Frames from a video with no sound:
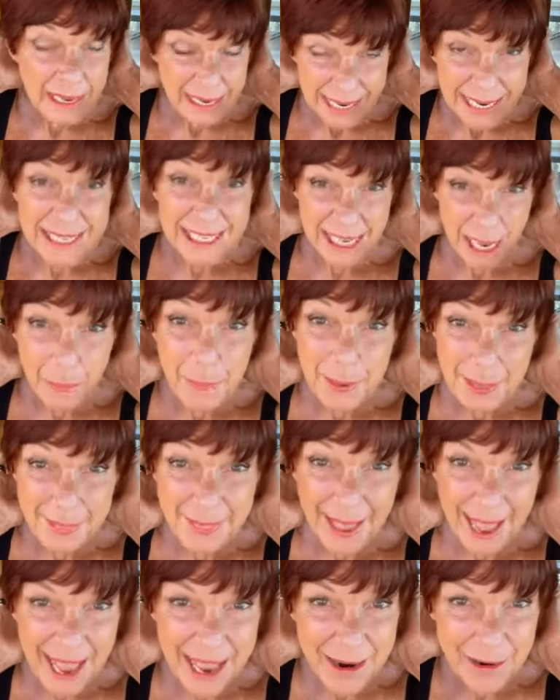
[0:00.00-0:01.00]
it's up in
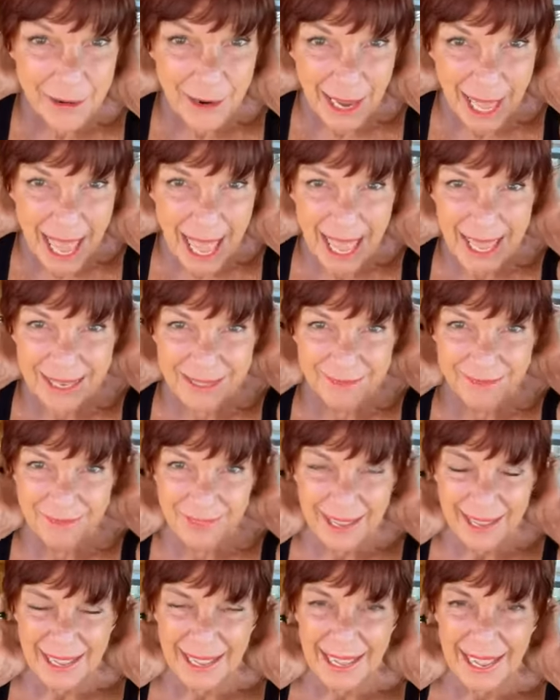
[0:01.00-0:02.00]
the hairline.
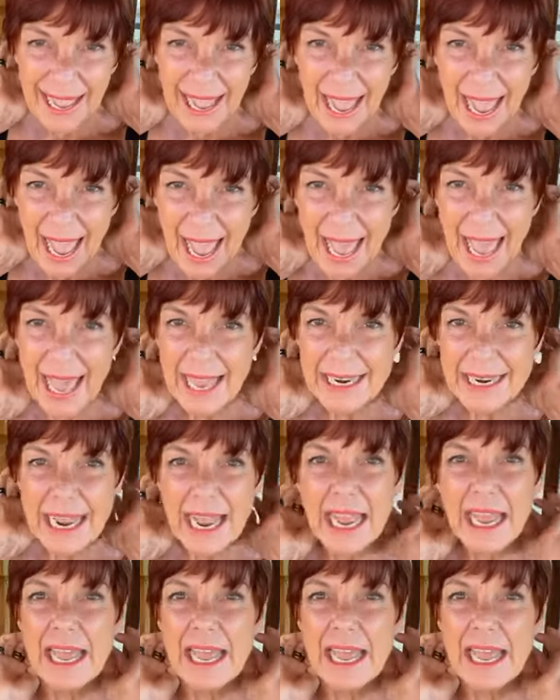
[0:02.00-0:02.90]
And